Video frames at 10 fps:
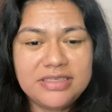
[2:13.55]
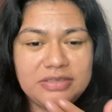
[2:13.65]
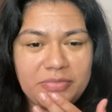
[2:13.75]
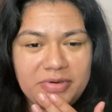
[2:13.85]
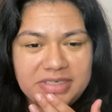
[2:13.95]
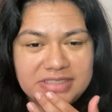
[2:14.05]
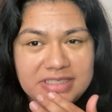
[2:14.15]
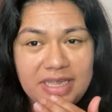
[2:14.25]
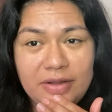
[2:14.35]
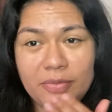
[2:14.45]
So we're just
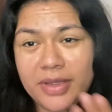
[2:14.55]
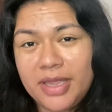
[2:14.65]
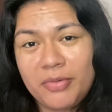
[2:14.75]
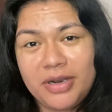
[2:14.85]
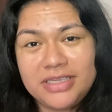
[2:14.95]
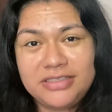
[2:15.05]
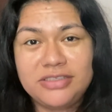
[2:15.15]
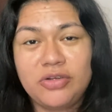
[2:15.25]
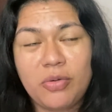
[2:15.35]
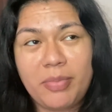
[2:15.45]
like, okay, well, let's
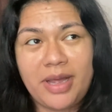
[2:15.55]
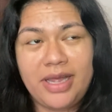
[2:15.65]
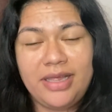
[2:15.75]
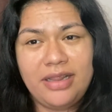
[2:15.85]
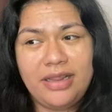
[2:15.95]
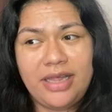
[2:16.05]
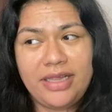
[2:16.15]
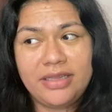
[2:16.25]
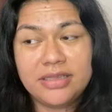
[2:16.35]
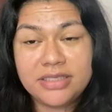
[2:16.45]
just go buy
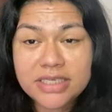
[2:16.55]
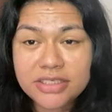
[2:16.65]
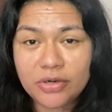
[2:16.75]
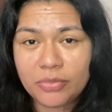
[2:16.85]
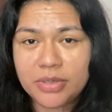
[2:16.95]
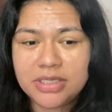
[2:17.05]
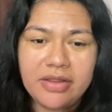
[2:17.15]
like the digital one,